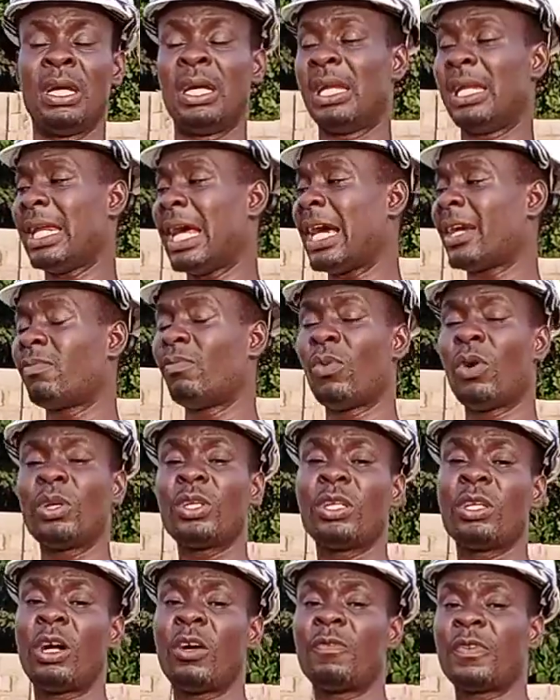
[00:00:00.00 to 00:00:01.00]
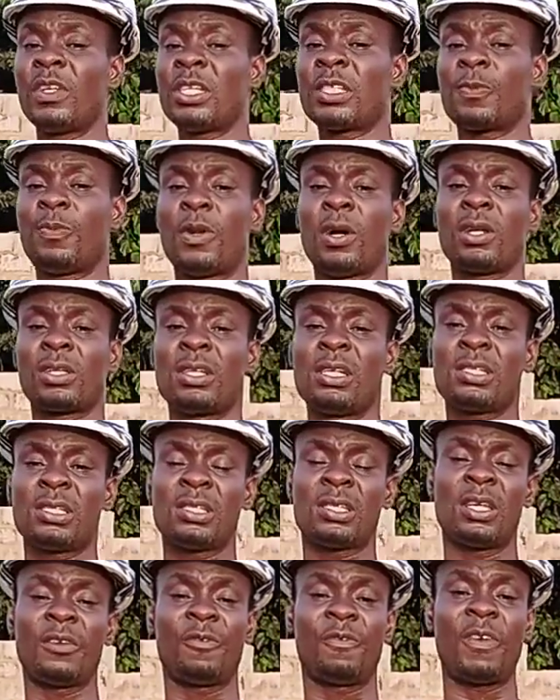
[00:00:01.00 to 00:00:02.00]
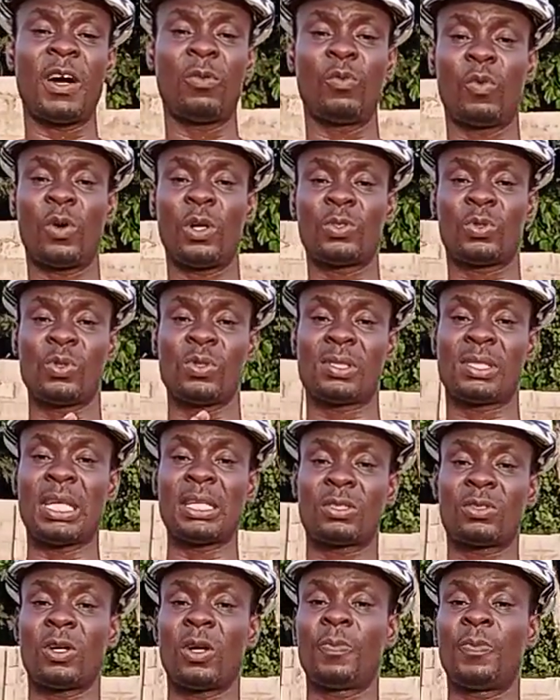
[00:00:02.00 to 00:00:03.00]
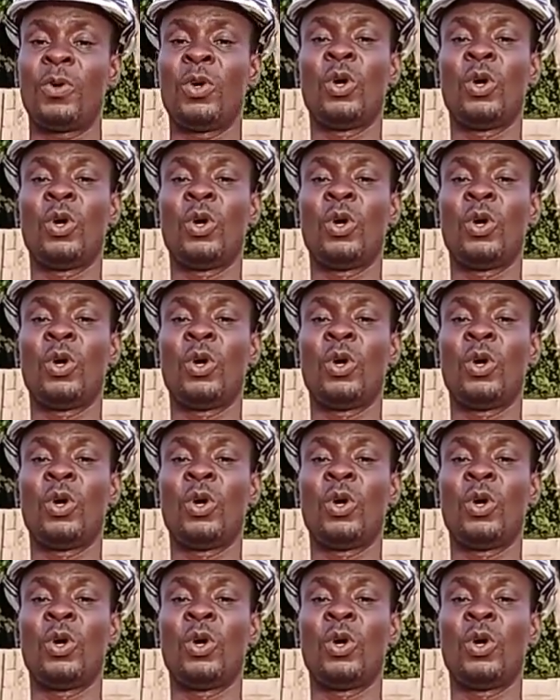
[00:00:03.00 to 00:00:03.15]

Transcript: Like molding of this block, this is a farm we want to set up.